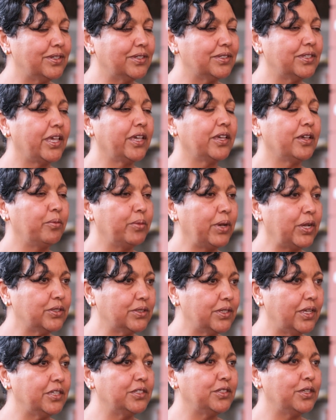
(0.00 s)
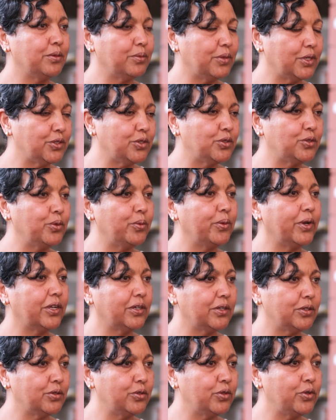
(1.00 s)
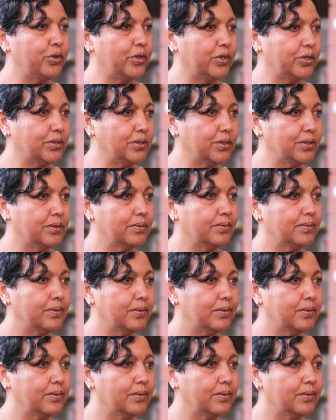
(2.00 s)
take about 18 months to about 2 years.